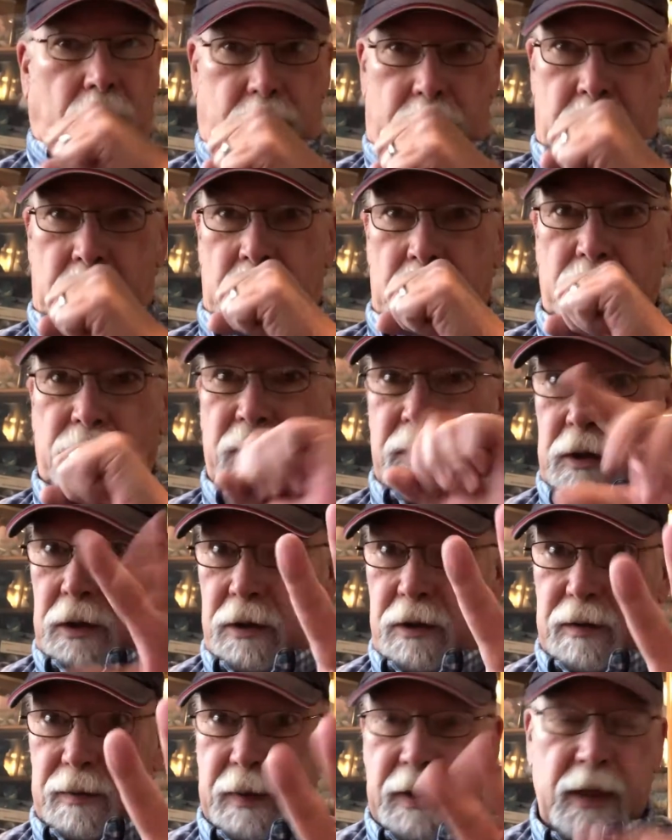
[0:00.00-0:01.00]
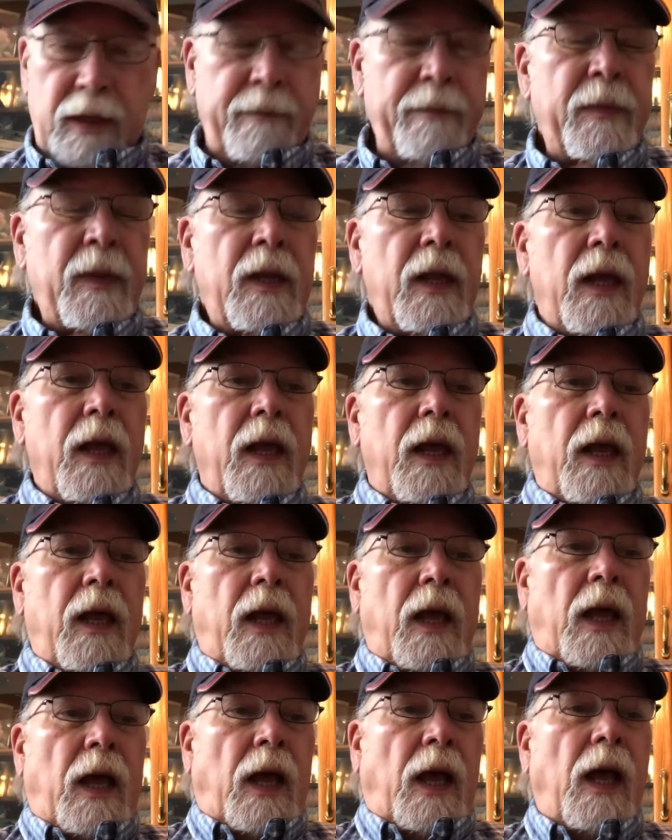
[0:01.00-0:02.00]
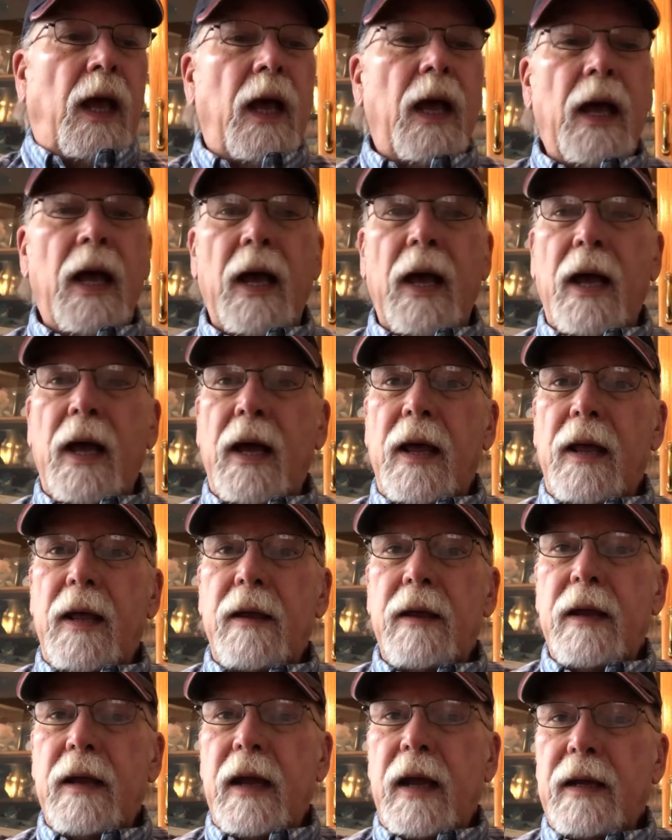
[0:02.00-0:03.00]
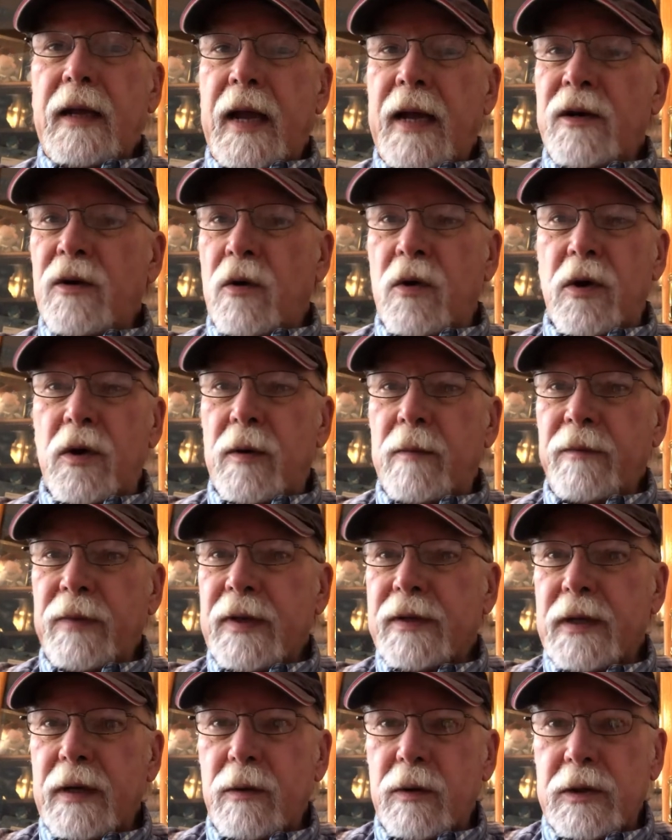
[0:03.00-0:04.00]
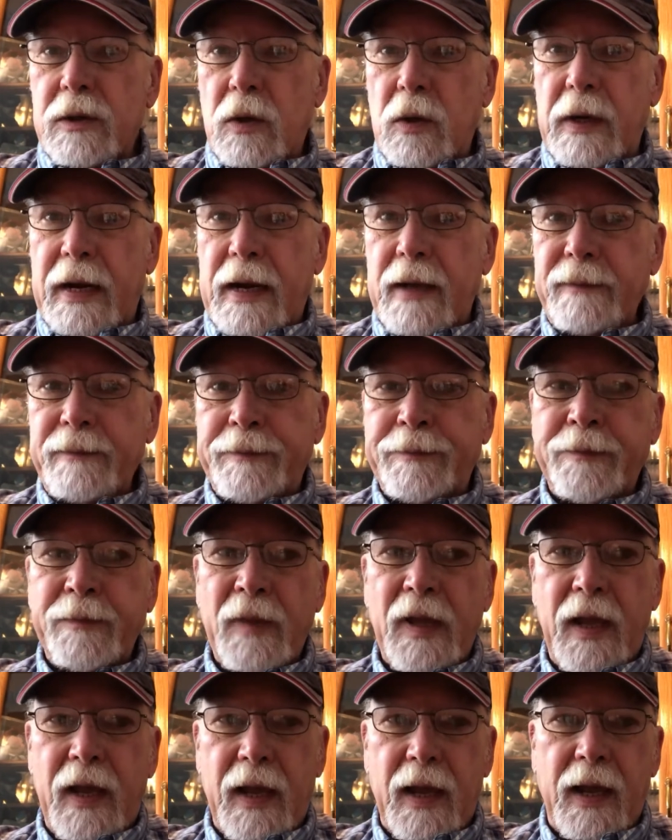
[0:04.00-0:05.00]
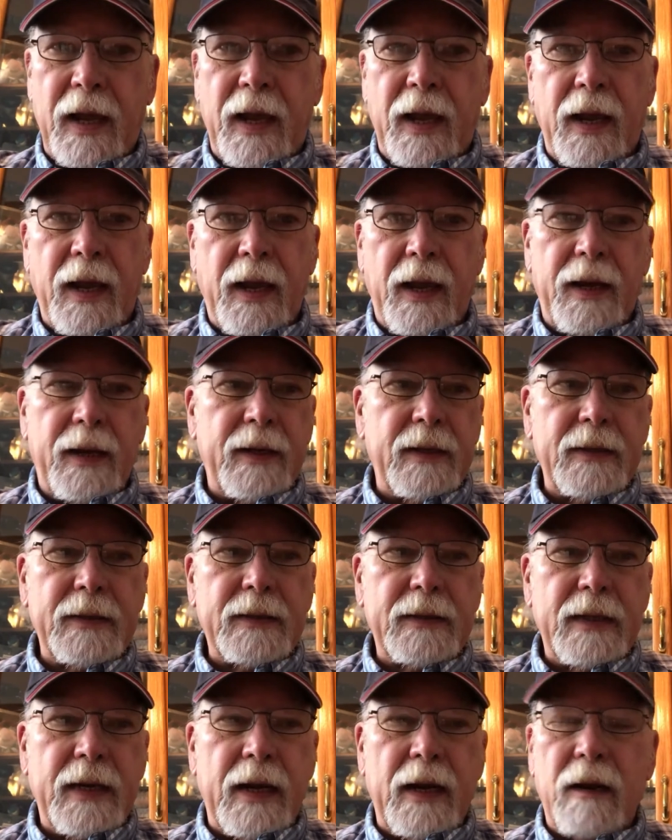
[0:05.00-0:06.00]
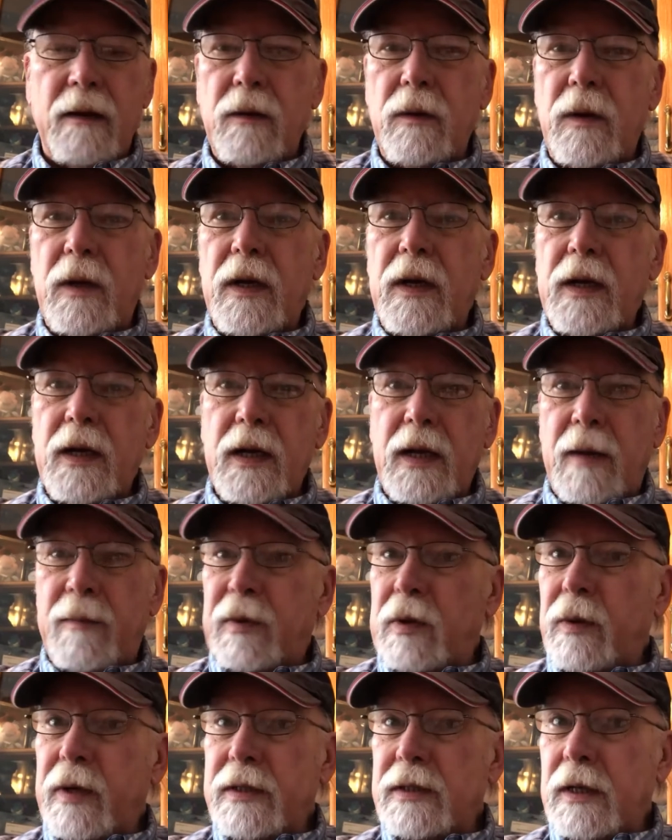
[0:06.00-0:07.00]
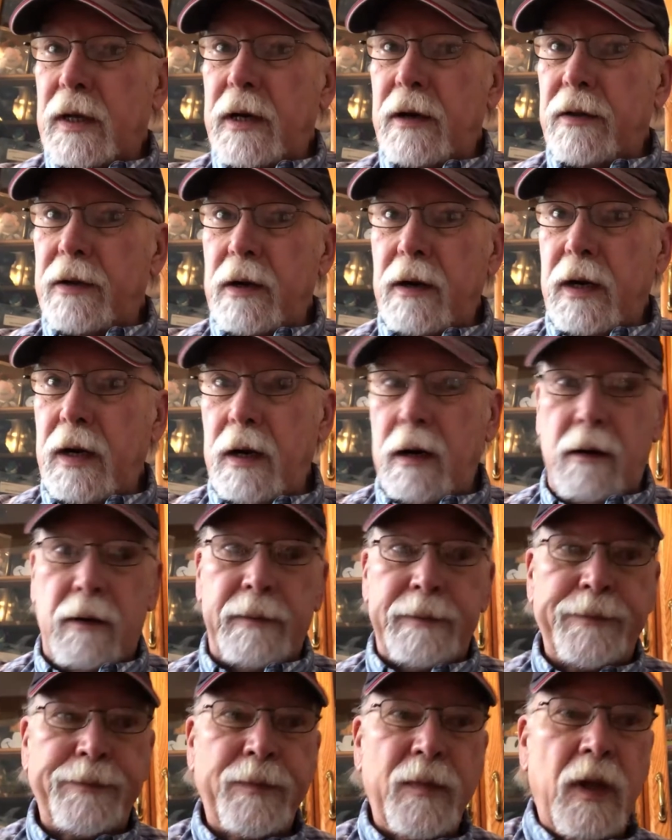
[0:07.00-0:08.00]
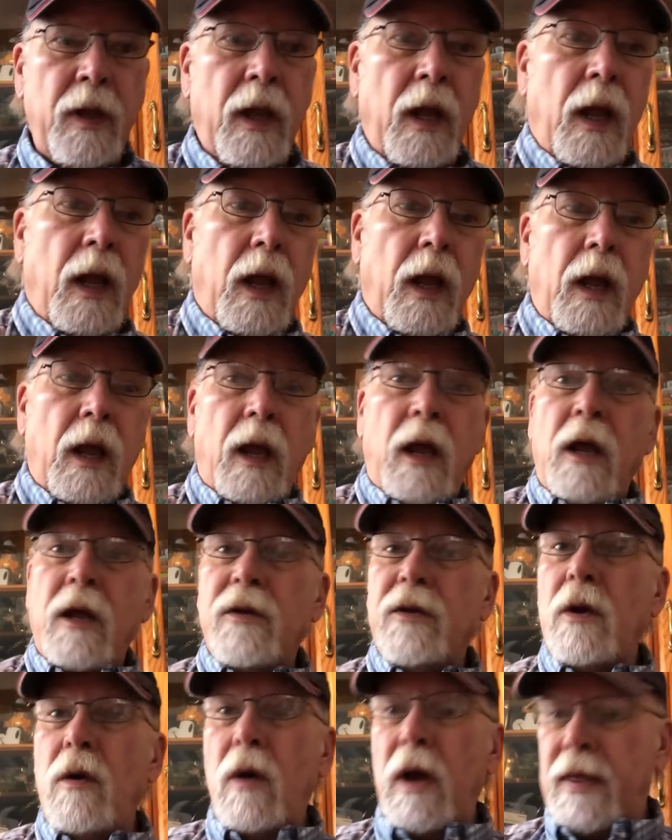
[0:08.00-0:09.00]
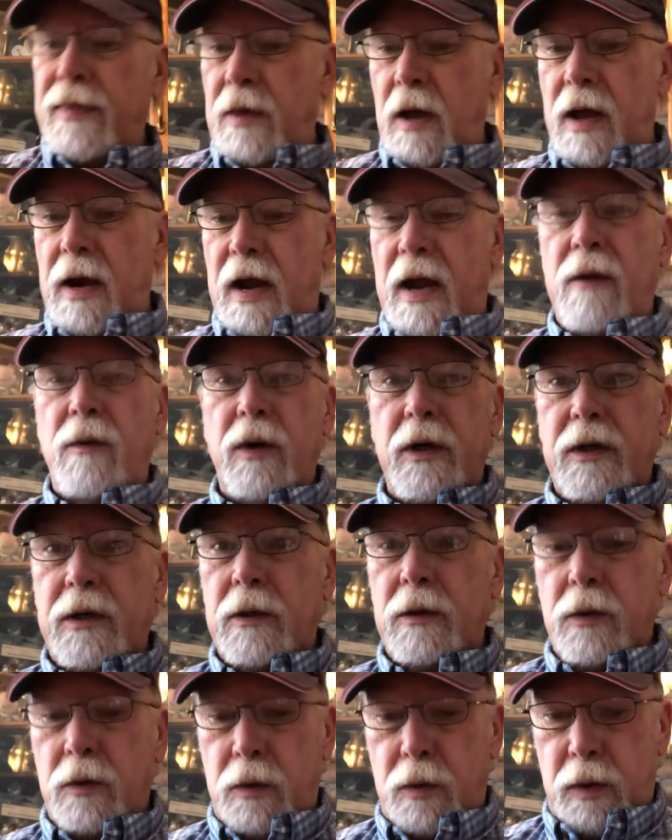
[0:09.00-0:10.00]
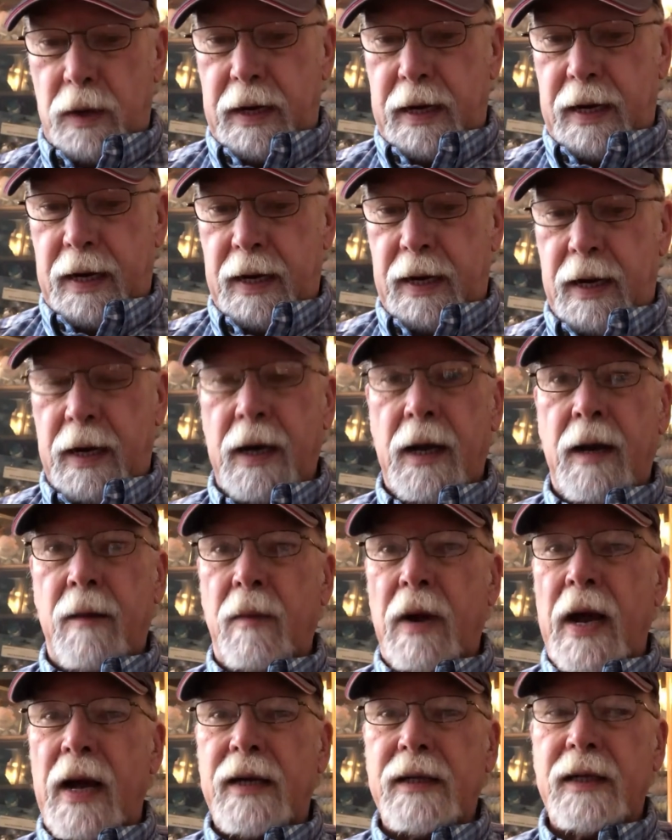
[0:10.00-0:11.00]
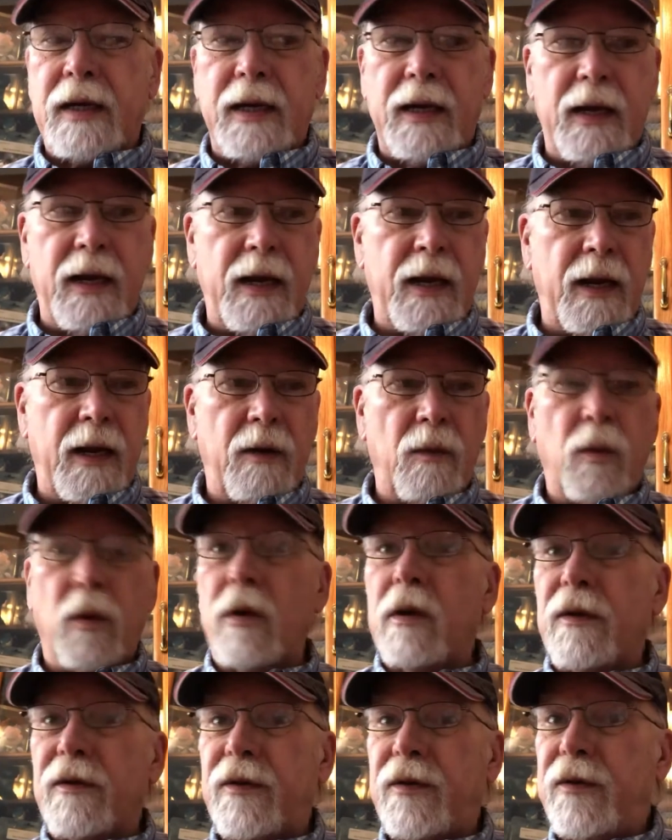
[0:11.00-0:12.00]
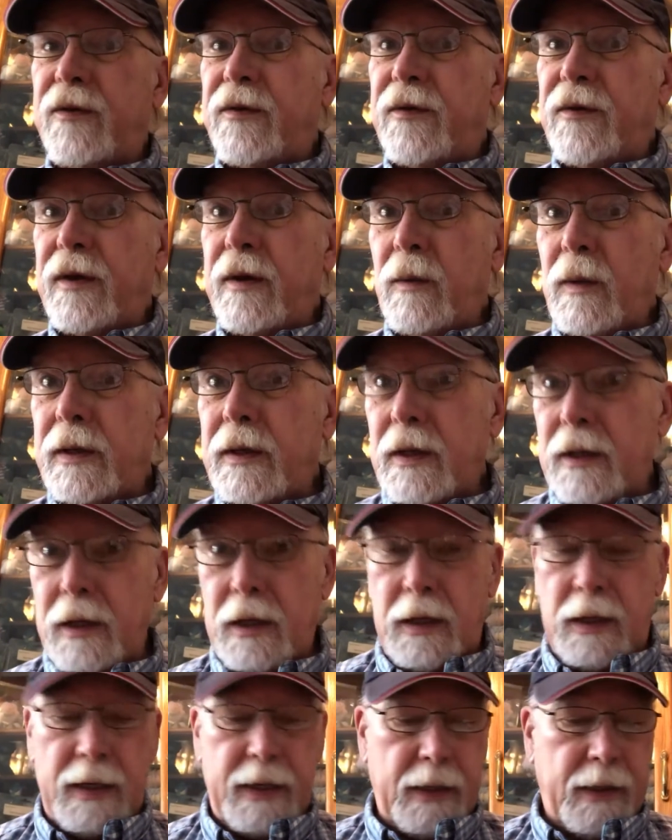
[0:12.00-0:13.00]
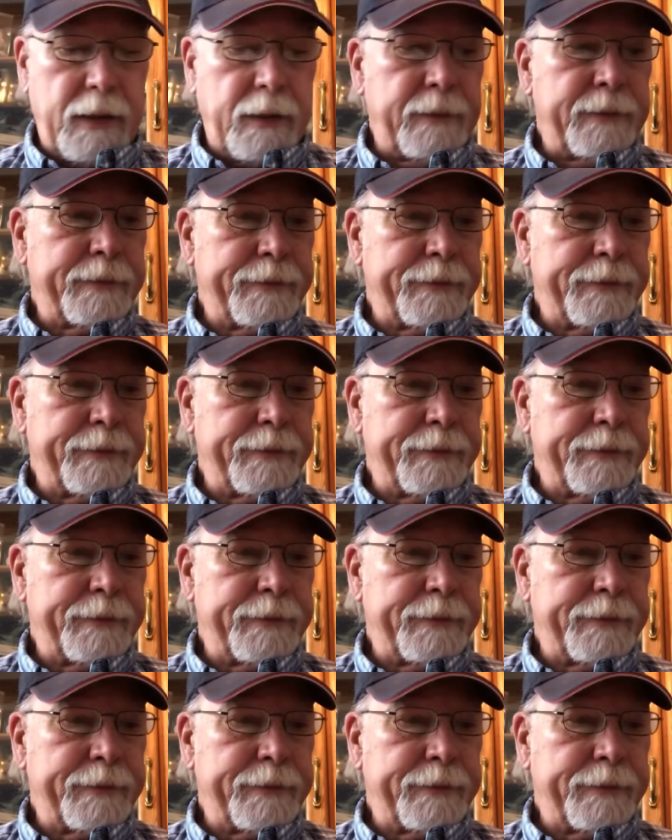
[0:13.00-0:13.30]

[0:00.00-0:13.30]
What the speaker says: Oh, excuse me. Had to order them because they were sold out. And now, a couple of weeks later, they're here. So I thought I would do an unboxing and we'll see what they look like.